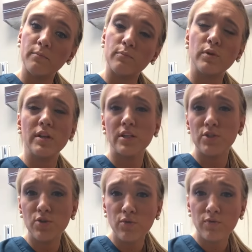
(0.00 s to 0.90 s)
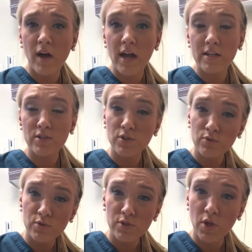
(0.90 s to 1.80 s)
Breathing too fast, too
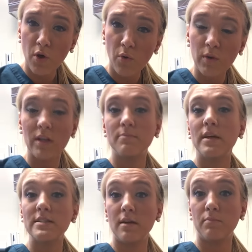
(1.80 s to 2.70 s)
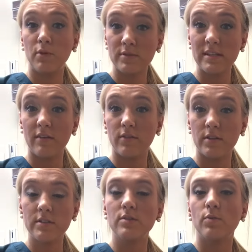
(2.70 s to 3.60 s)
slow can mess up those
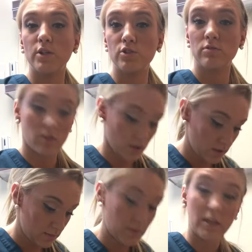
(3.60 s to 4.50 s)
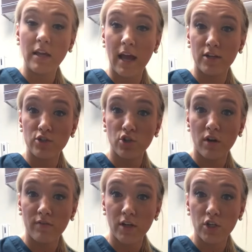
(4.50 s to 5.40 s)
levels, which could be
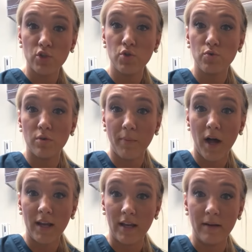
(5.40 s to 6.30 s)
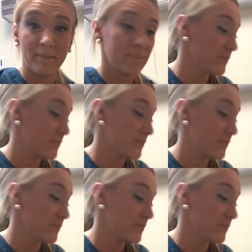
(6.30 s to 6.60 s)
catastrophic to the body.